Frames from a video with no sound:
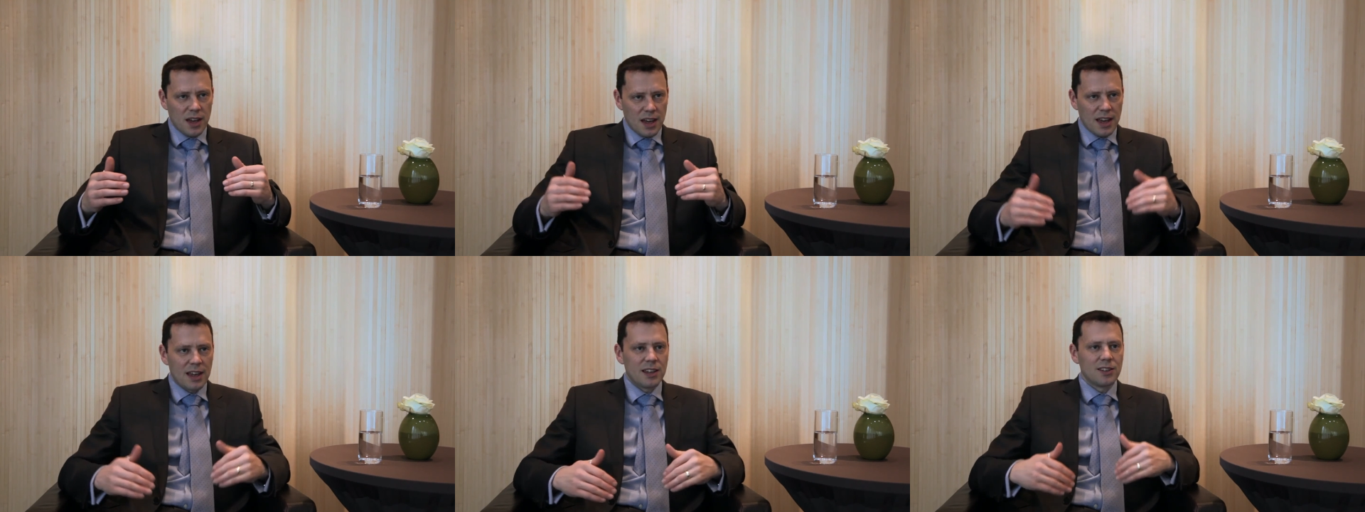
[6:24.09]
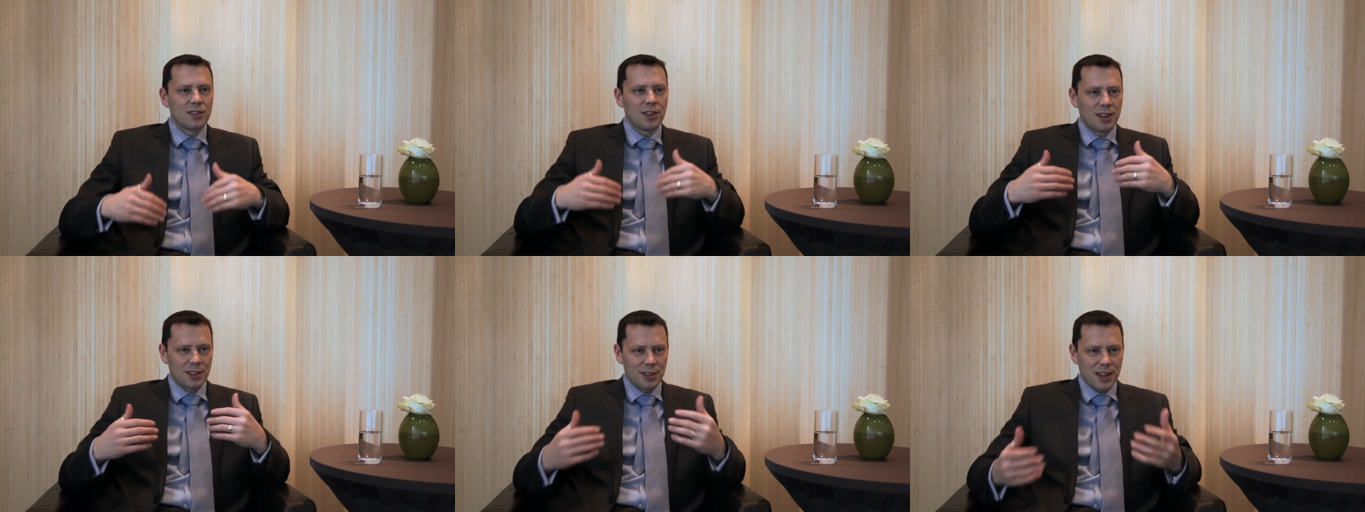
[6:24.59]
is
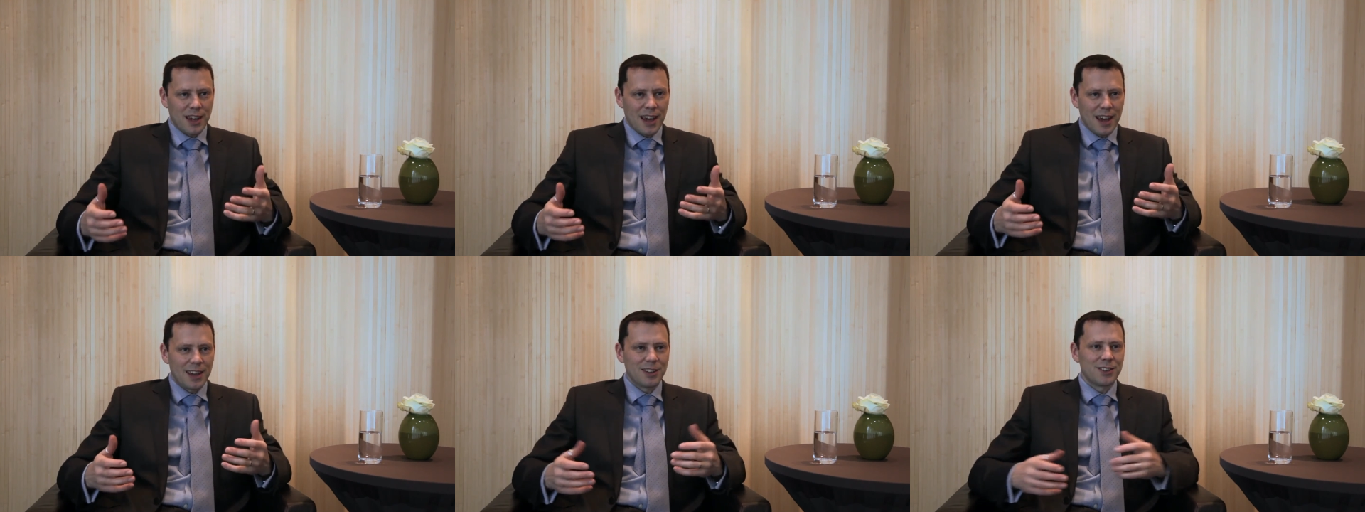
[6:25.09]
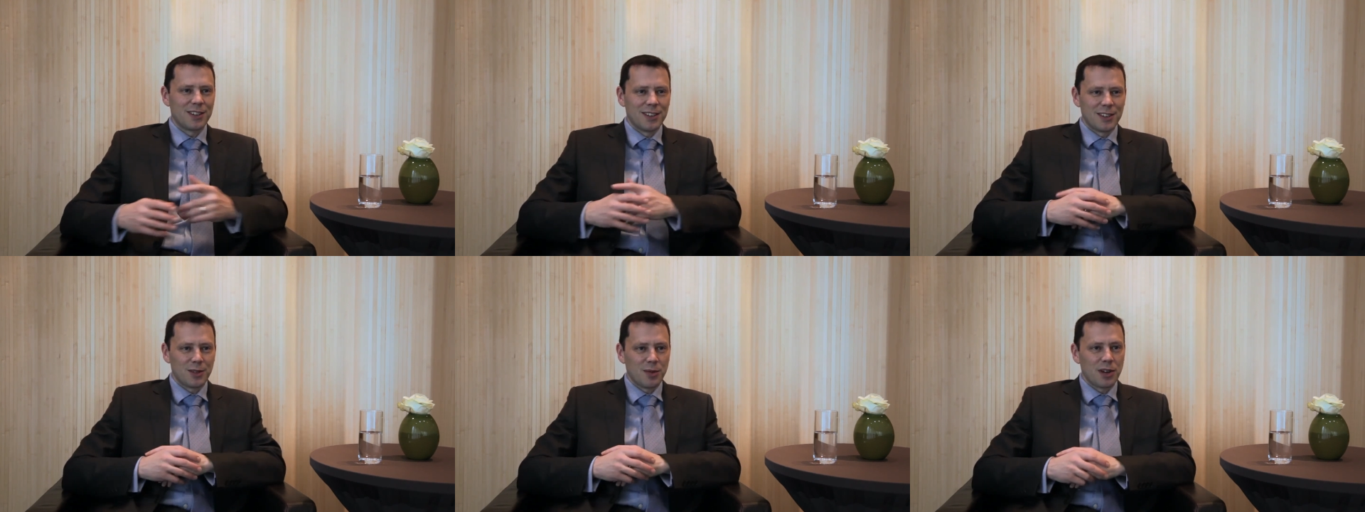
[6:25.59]
as engaged and
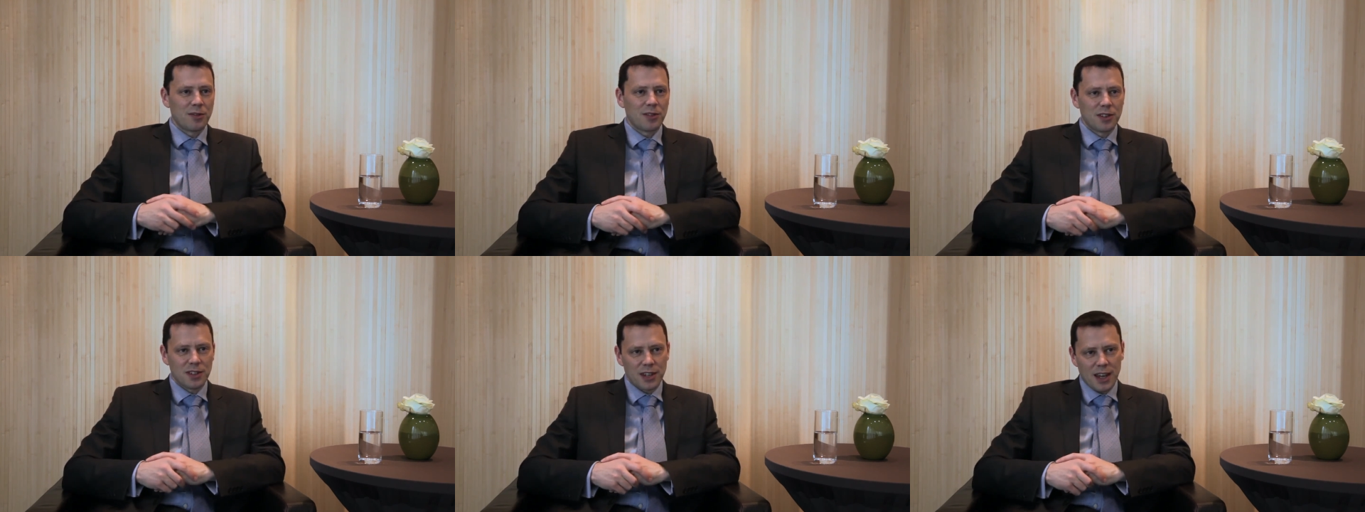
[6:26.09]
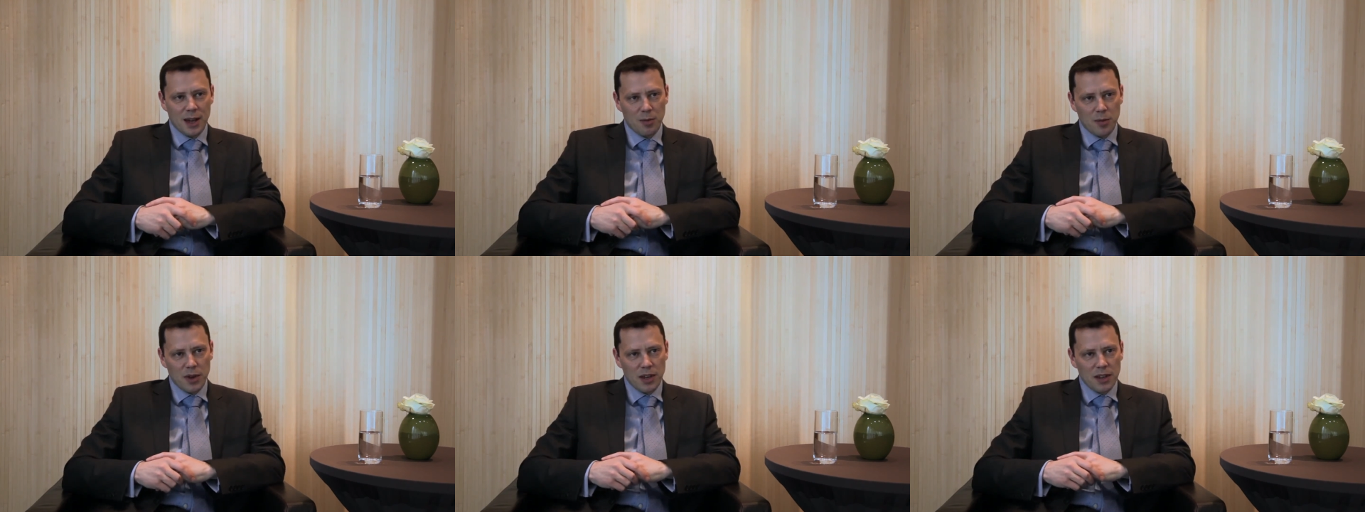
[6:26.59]
as meaningful as it
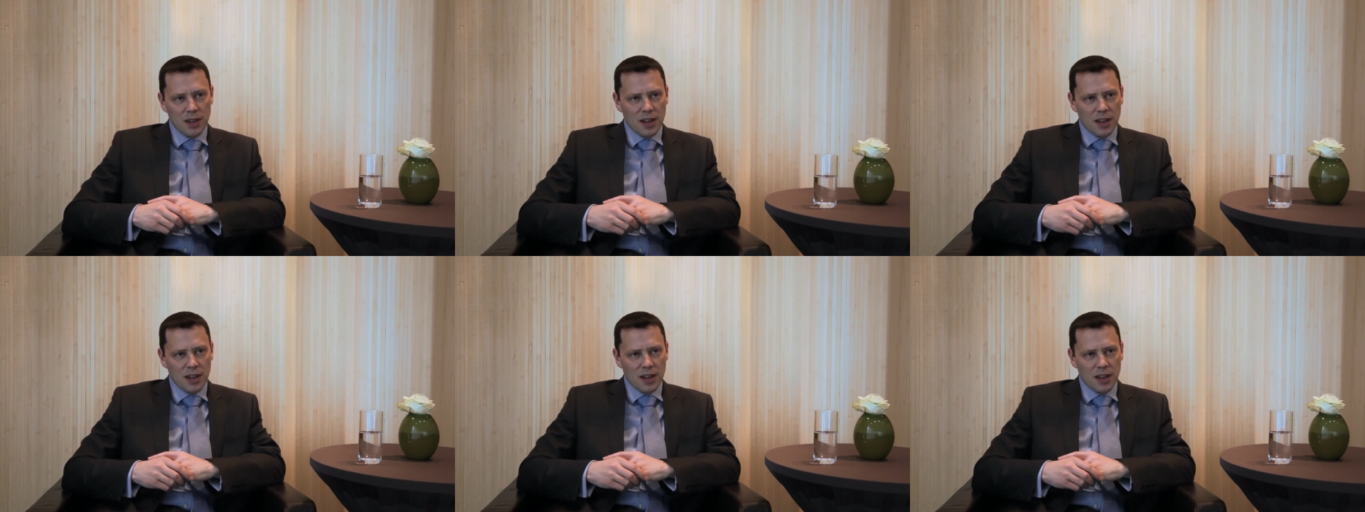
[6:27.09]
can be.